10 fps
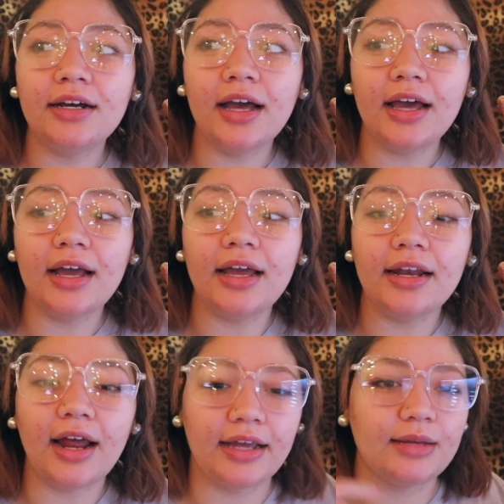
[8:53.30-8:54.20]

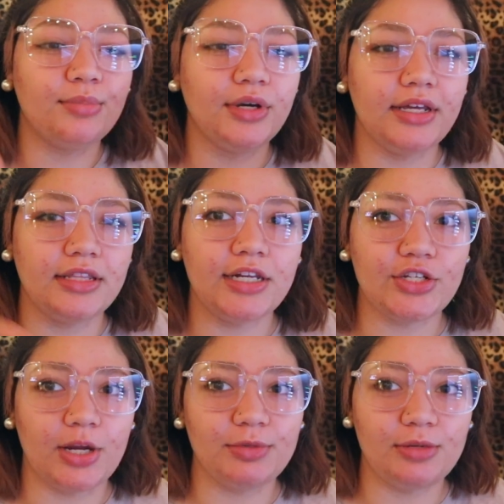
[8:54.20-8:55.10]
and I can put in the
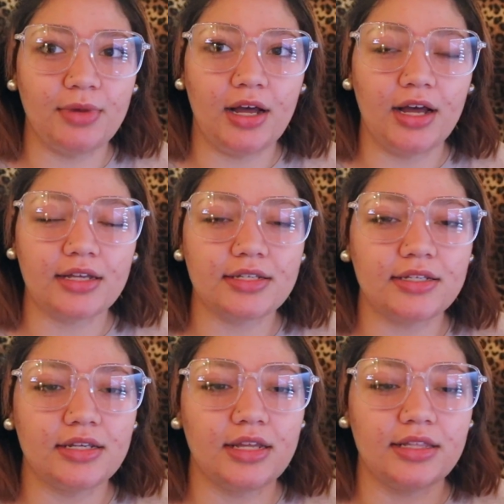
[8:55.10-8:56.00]
description box